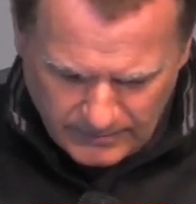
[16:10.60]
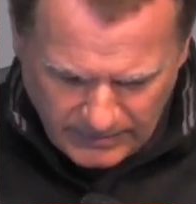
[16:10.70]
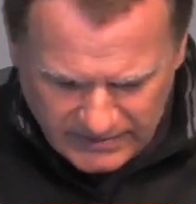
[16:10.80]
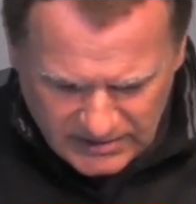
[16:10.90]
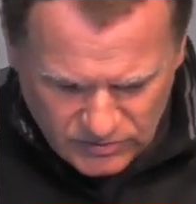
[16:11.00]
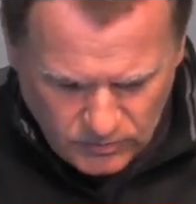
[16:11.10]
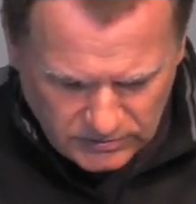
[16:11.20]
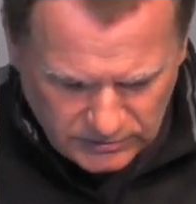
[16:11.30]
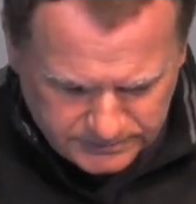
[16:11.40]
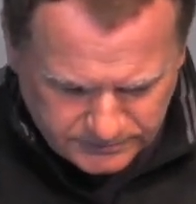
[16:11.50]
But this is
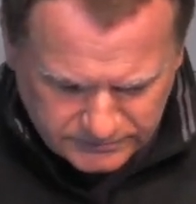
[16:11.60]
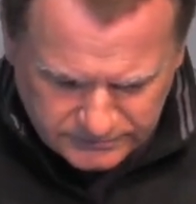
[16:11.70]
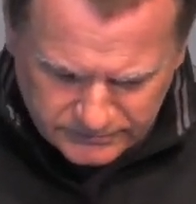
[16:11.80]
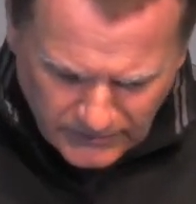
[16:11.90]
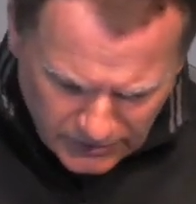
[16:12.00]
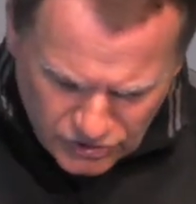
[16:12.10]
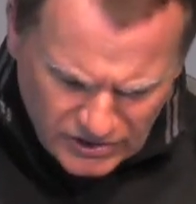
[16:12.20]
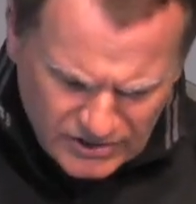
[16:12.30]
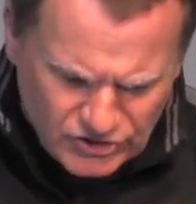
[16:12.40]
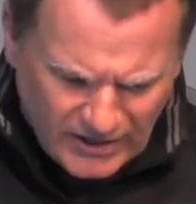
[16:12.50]
what
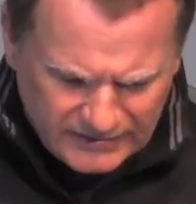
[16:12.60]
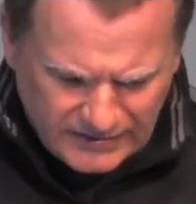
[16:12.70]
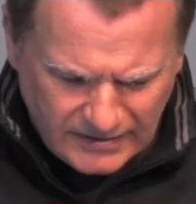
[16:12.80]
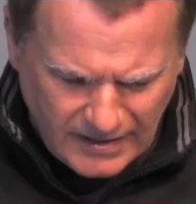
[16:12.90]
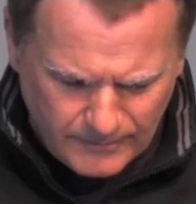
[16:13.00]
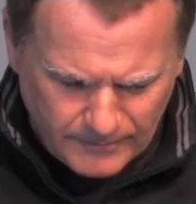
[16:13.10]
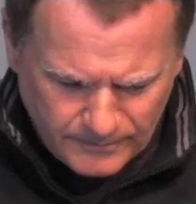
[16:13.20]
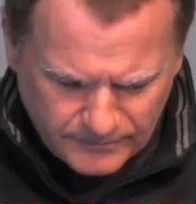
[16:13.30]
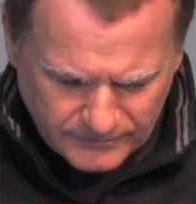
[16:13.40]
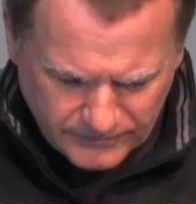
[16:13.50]
she said to them.
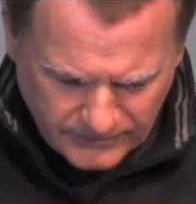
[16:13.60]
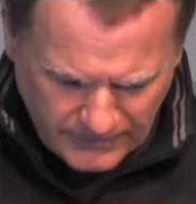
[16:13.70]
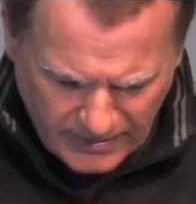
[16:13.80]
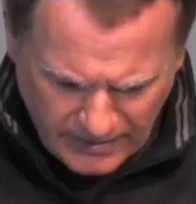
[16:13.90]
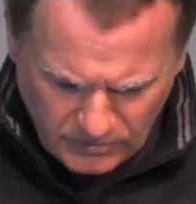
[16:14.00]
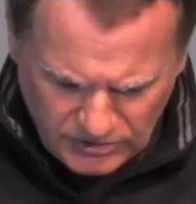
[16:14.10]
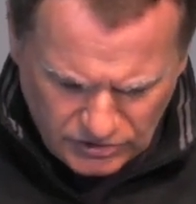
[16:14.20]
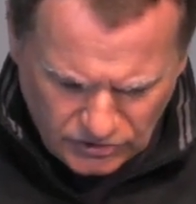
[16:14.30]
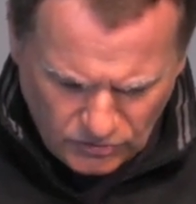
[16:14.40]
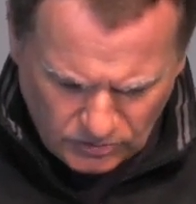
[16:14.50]
I want you
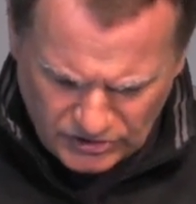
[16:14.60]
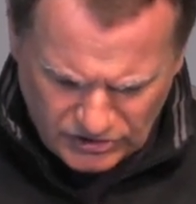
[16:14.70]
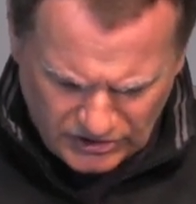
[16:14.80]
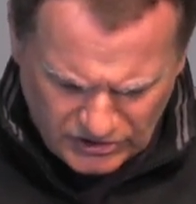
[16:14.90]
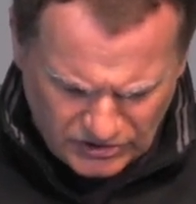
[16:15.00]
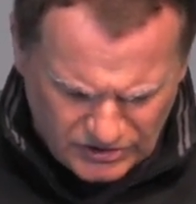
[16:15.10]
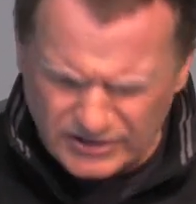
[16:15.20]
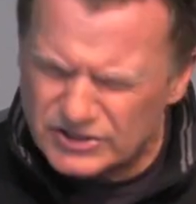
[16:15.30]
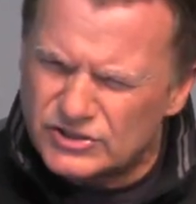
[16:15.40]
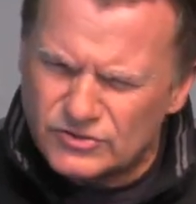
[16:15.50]
to notice this because it
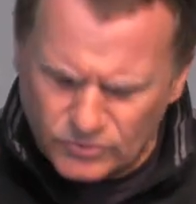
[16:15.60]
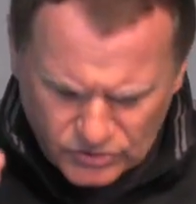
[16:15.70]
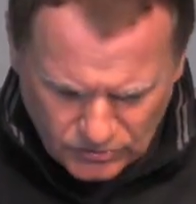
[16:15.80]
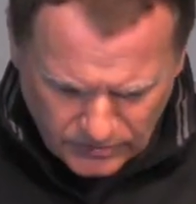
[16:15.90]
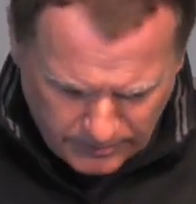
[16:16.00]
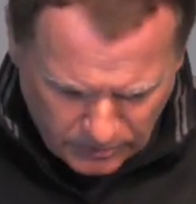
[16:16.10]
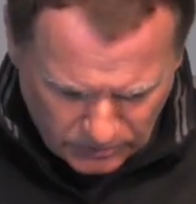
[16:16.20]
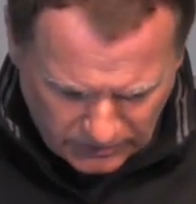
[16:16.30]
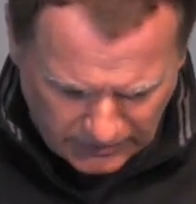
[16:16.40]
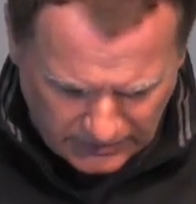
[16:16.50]
is so, so
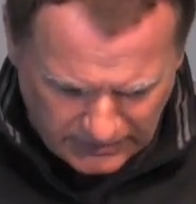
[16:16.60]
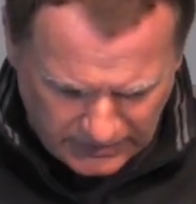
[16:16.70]
important.